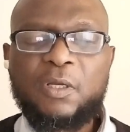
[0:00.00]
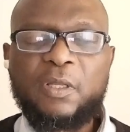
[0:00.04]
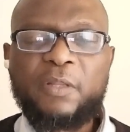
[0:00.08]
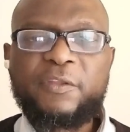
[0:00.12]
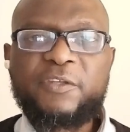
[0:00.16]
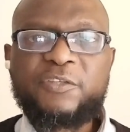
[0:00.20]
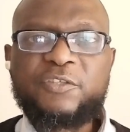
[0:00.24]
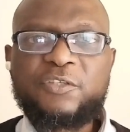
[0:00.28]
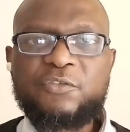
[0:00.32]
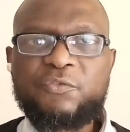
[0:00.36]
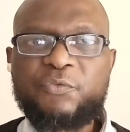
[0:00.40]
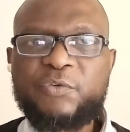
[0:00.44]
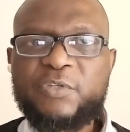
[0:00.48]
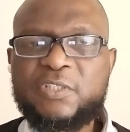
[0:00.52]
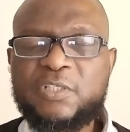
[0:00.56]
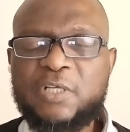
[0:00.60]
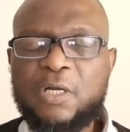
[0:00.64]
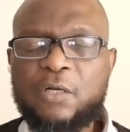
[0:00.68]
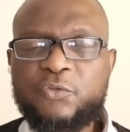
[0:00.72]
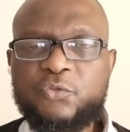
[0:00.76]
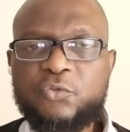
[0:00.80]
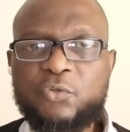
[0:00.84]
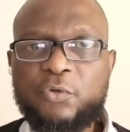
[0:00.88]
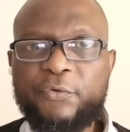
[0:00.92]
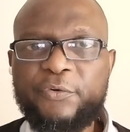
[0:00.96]
This is
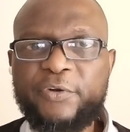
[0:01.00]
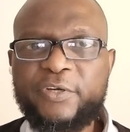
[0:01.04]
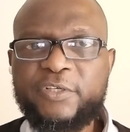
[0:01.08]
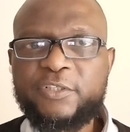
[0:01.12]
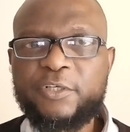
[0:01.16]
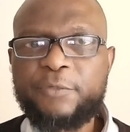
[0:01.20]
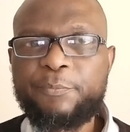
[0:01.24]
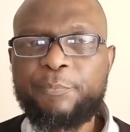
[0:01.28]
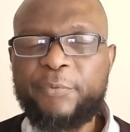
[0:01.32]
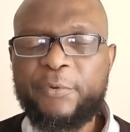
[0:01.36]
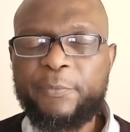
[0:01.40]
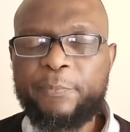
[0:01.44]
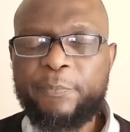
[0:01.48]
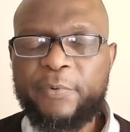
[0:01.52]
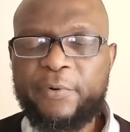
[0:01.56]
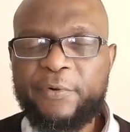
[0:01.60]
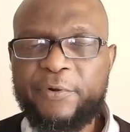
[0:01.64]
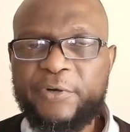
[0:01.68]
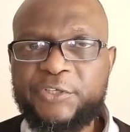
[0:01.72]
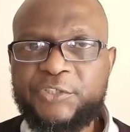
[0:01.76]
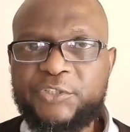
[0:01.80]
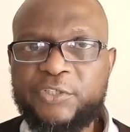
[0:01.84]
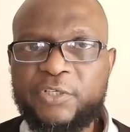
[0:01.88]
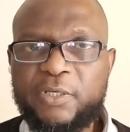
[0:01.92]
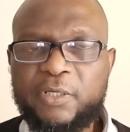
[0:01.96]
Results Oriented
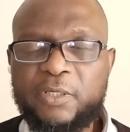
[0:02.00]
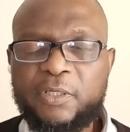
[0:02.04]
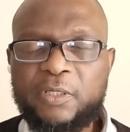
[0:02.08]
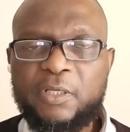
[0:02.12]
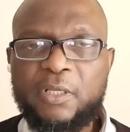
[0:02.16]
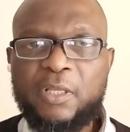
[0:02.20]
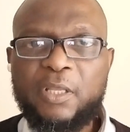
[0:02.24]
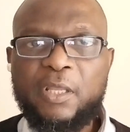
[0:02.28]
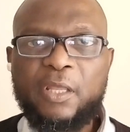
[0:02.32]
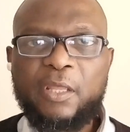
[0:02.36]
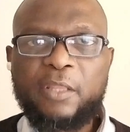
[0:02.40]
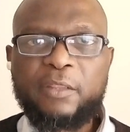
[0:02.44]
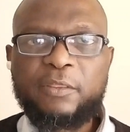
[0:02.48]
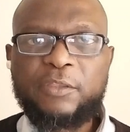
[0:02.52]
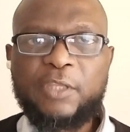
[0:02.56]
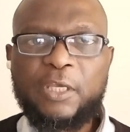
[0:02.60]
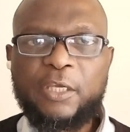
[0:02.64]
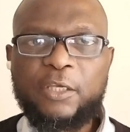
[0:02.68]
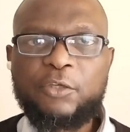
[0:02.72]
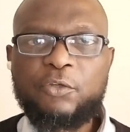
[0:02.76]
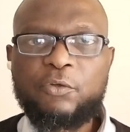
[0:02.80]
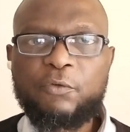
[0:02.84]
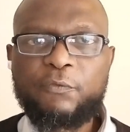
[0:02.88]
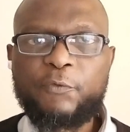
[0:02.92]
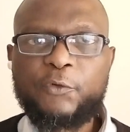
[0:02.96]
Preparation.
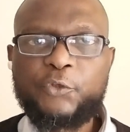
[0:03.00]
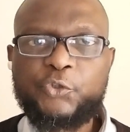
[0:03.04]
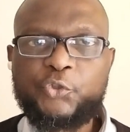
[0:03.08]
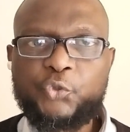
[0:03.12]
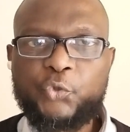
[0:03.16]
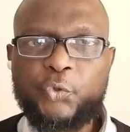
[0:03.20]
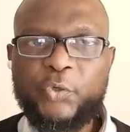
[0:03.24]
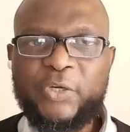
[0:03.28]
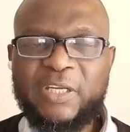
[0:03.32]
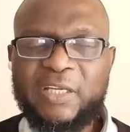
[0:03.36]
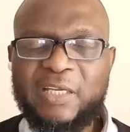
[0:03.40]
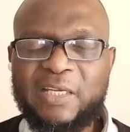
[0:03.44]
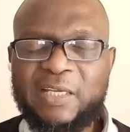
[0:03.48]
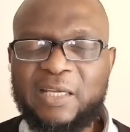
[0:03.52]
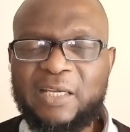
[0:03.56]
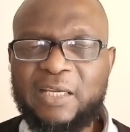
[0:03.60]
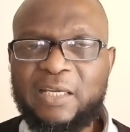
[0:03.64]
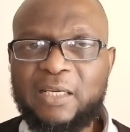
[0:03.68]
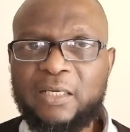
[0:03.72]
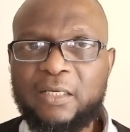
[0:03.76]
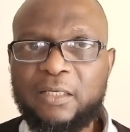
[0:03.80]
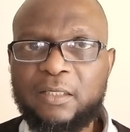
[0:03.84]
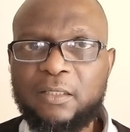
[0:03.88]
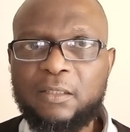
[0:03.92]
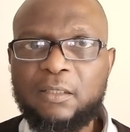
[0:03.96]
Thank you for tuning
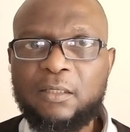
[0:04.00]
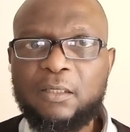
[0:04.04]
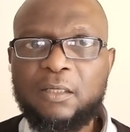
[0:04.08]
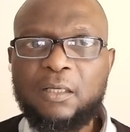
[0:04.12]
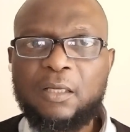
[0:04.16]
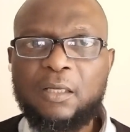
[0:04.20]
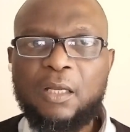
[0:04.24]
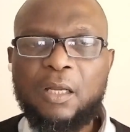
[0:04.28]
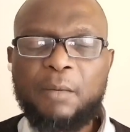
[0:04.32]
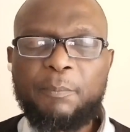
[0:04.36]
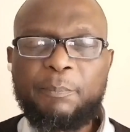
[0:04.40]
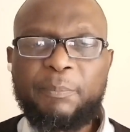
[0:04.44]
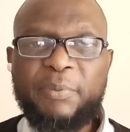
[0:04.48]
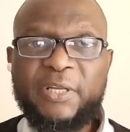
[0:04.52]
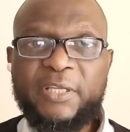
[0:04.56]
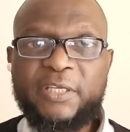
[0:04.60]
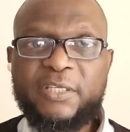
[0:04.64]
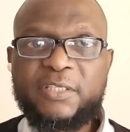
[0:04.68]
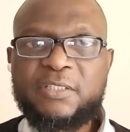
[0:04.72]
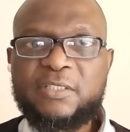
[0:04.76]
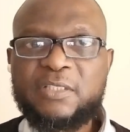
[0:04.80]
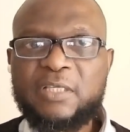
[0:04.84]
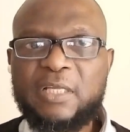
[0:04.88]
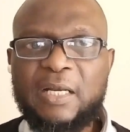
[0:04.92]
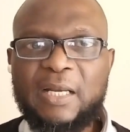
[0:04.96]
in.
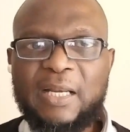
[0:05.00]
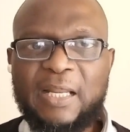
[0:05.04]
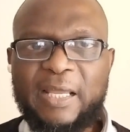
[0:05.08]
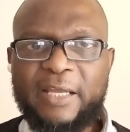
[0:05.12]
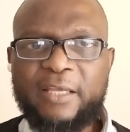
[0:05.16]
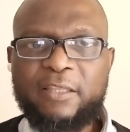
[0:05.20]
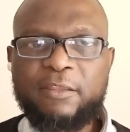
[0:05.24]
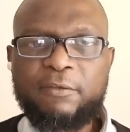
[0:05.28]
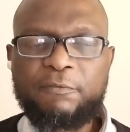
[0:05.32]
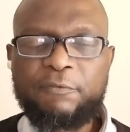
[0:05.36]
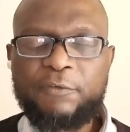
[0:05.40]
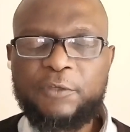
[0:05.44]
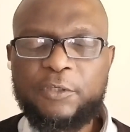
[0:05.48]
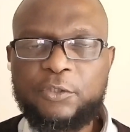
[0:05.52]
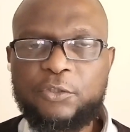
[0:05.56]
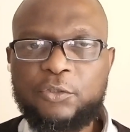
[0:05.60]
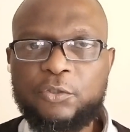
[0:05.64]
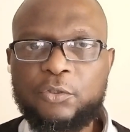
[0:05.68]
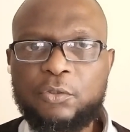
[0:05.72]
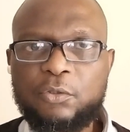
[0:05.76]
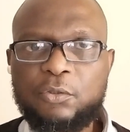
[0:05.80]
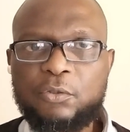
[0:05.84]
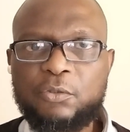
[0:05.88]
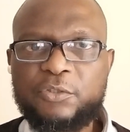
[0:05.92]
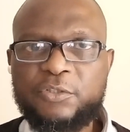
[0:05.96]
Please like the
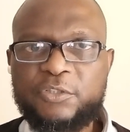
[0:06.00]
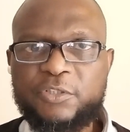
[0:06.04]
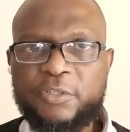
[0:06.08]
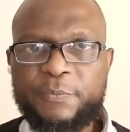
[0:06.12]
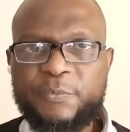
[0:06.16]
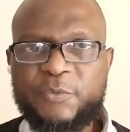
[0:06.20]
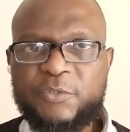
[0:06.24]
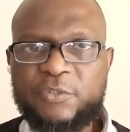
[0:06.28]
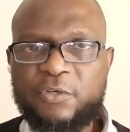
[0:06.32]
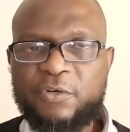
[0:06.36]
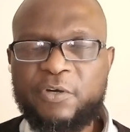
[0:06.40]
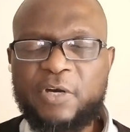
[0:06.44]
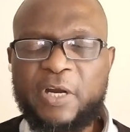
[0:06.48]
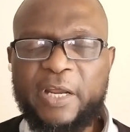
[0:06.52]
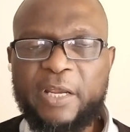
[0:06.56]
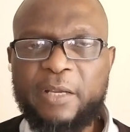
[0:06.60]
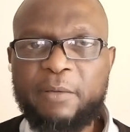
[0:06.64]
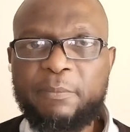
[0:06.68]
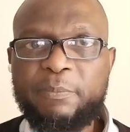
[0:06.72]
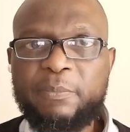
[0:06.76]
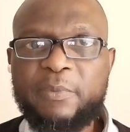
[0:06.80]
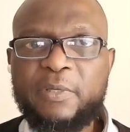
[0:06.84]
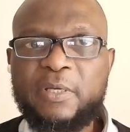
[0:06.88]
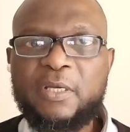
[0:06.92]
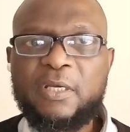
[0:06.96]
video,
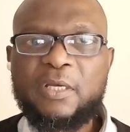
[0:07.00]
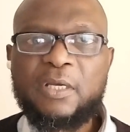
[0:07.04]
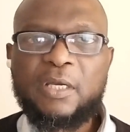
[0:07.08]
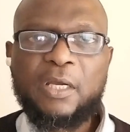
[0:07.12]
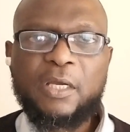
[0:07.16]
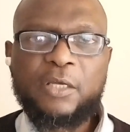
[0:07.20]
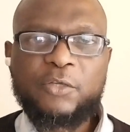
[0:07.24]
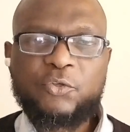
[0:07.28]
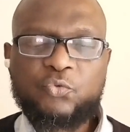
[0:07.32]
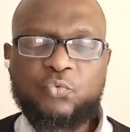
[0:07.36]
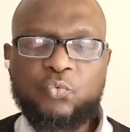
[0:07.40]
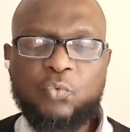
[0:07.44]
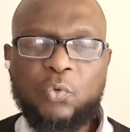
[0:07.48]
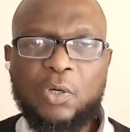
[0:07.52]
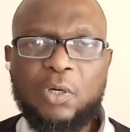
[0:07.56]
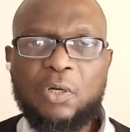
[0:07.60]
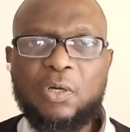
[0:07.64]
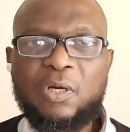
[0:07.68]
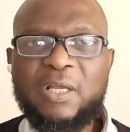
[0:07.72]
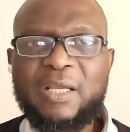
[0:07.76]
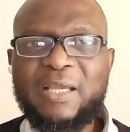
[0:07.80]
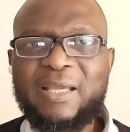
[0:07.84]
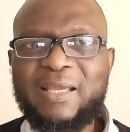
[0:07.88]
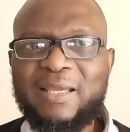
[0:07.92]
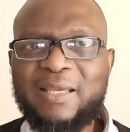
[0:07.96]
subscribe, as
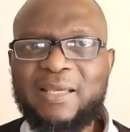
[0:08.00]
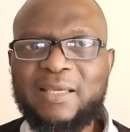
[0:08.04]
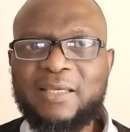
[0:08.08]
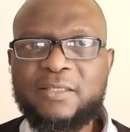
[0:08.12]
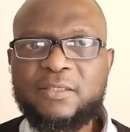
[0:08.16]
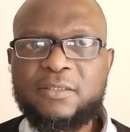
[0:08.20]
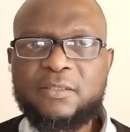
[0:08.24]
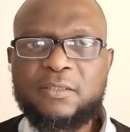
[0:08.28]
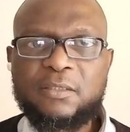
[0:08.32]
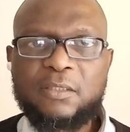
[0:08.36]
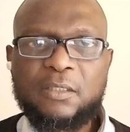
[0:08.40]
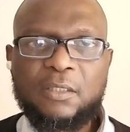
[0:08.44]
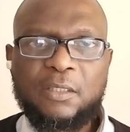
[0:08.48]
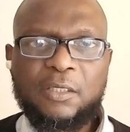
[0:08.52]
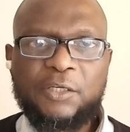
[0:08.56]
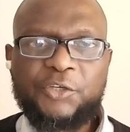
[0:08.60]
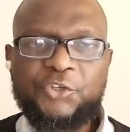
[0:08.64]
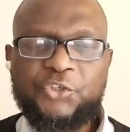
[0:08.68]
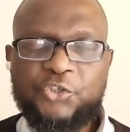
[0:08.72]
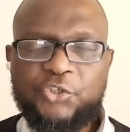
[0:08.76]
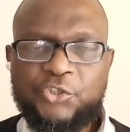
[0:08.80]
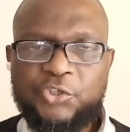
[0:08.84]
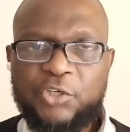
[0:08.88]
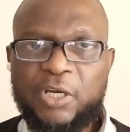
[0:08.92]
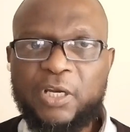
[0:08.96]
well as
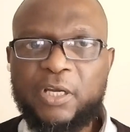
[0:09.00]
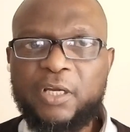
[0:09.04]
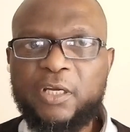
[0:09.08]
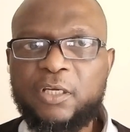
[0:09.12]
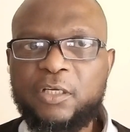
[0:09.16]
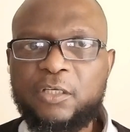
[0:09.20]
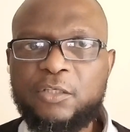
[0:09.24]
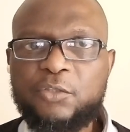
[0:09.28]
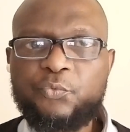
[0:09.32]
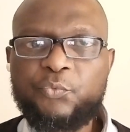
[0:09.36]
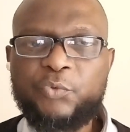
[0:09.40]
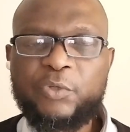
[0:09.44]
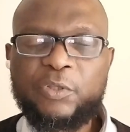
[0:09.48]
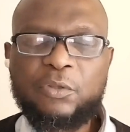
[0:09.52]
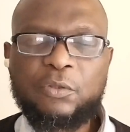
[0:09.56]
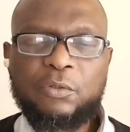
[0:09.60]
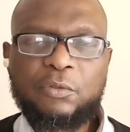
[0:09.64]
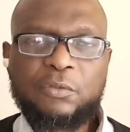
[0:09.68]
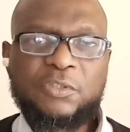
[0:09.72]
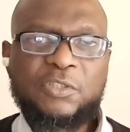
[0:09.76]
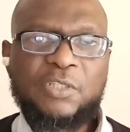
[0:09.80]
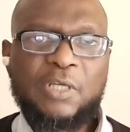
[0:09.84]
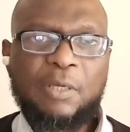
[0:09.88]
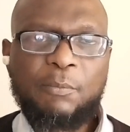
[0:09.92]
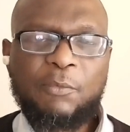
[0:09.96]
share it with
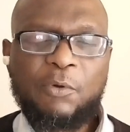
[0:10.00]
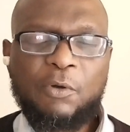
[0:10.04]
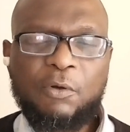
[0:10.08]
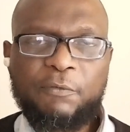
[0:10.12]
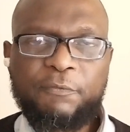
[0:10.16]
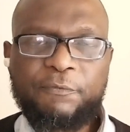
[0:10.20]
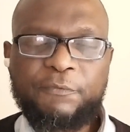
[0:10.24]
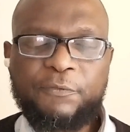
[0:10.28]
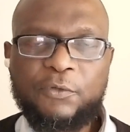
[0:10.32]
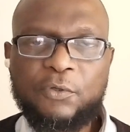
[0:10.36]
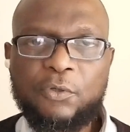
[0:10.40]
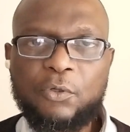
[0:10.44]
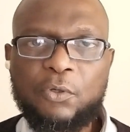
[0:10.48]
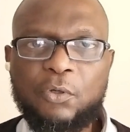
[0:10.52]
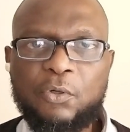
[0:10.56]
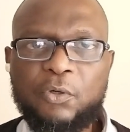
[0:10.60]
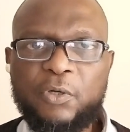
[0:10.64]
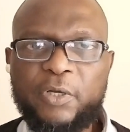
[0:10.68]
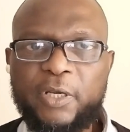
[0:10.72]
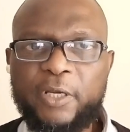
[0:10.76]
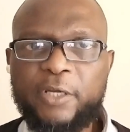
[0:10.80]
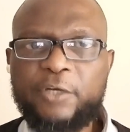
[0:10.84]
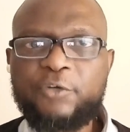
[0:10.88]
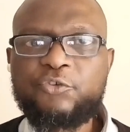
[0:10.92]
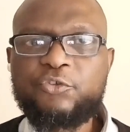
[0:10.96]
some of
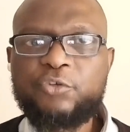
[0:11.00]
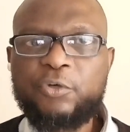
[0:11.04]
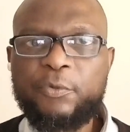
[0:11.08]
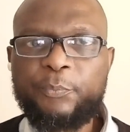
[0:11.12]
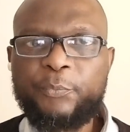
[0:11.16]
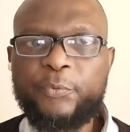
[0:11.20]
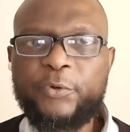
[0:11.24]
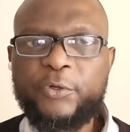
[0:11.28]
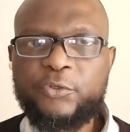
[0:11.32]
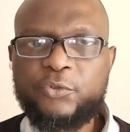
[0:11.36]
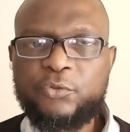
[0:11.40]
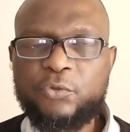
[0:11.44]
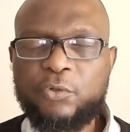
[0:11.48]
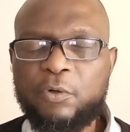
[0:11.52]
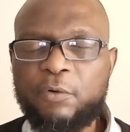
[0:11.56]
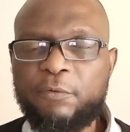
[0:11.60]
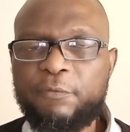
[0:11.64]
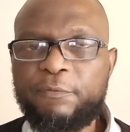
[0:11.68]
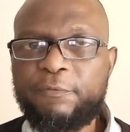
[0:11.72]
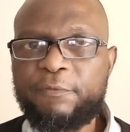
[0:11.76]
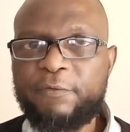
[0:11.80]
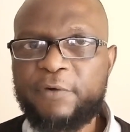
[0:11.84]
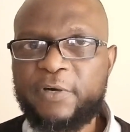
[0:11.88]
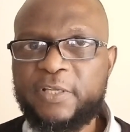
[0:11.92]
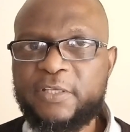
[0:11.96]
your entrepreneurial
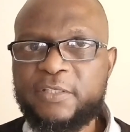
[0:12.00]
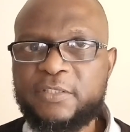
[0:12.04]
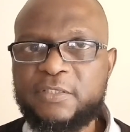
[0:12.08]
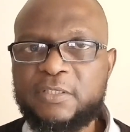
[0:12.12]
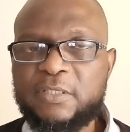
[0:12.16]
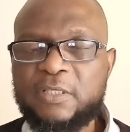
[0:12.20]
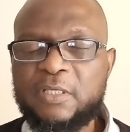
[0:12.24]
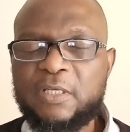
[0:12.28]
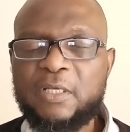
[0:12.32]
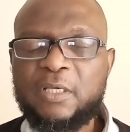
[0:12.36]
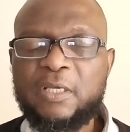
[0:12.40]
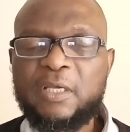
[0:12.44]
friends,